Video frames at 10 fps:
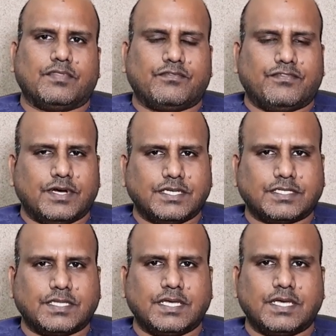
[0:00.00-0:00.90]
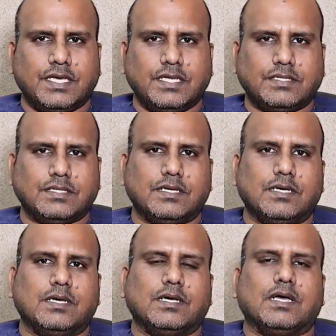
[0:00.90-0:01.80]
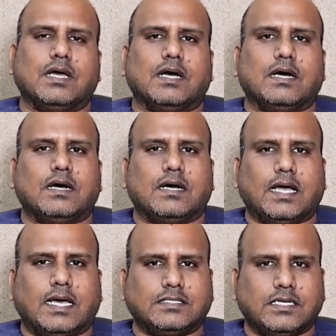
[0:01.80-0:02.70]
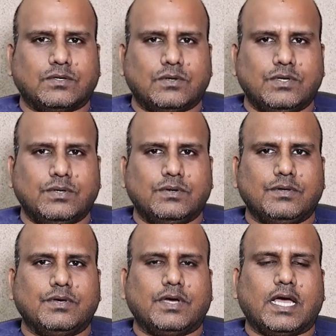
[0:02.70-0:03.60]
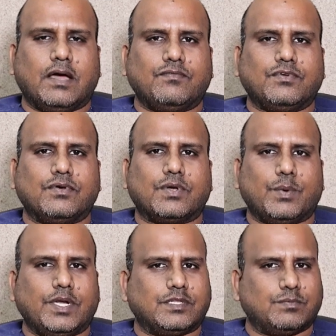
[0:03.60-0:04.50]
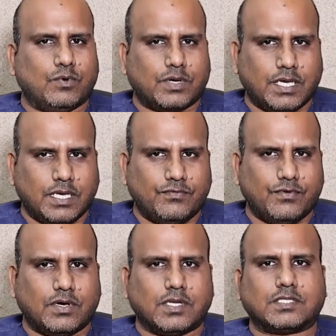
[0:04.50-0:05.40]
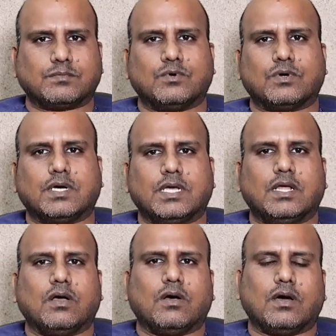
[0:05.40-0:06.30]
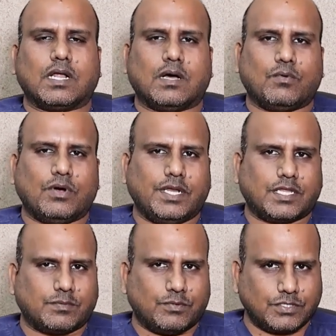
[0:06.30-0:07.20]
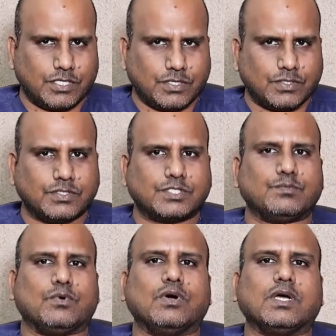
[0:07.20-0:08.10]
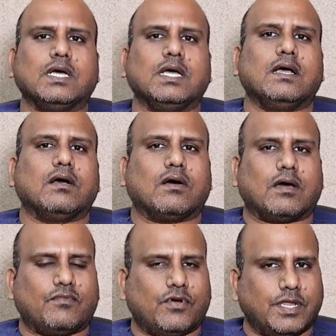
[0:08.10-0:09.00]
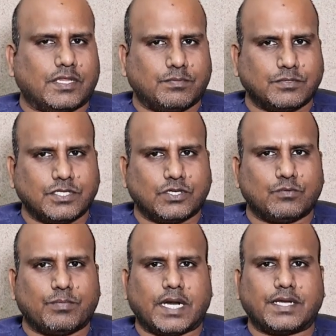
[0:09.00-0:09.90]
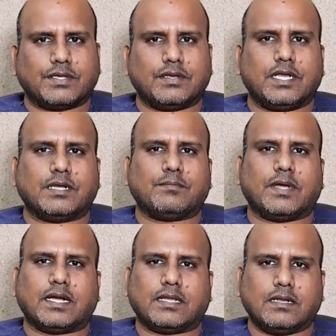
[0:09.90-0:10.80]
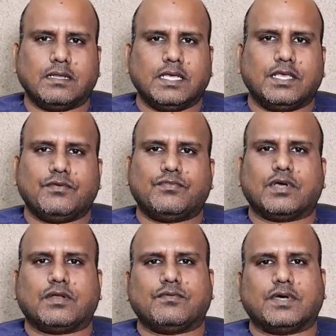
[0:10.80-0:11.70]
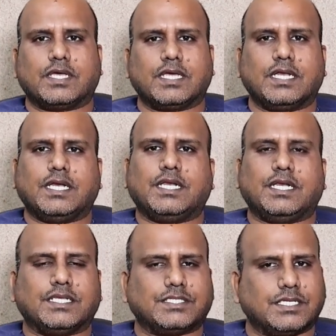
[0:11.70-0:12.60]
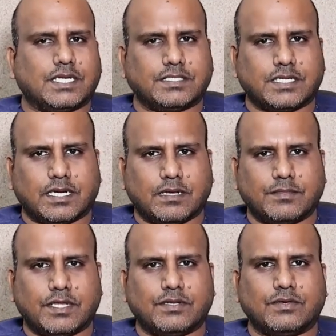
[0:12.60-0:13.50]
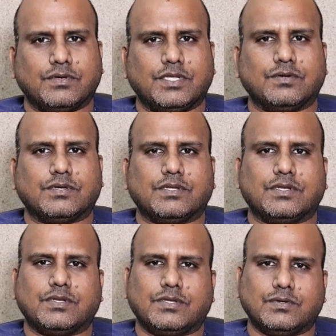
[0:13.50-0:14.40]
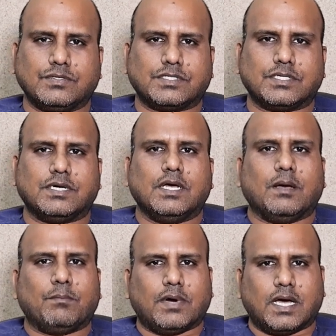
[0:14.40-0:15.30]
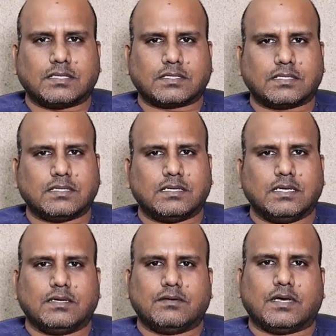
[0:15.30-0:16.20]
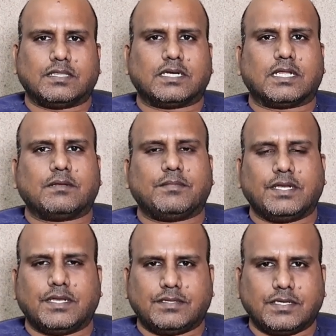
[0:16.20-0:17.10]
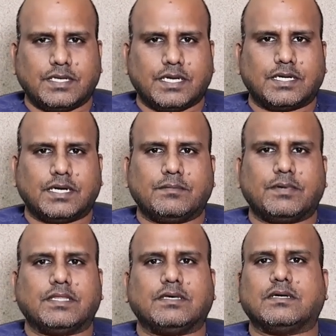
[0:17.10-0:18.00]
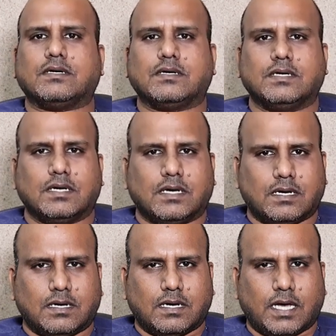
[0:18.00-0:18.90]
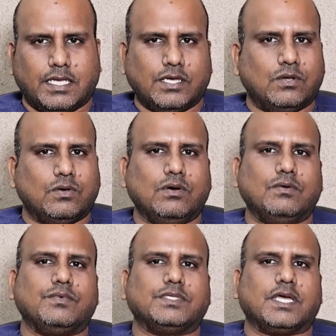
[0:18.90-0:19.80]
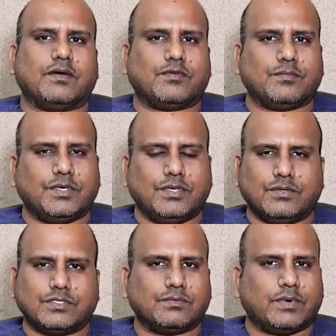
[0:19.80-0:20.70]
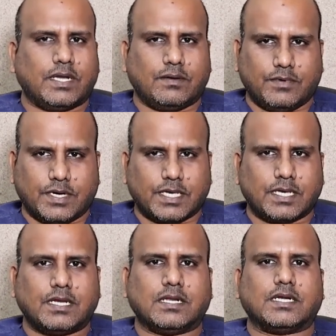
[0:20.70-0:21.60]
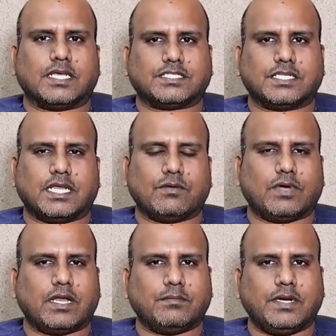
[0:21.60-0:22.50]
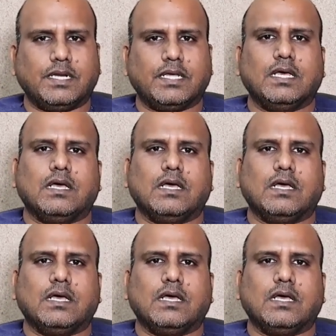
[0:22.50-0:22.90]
The first thing is, as I told you, you have to quit smoking if you are a smoker, or avoid exposure to smoke, or avoid exposure to particulate matter. If you are working in an industrial setup, then you need to use the masks that are being designated by the ILO, which have to be used while working in a dusty environment.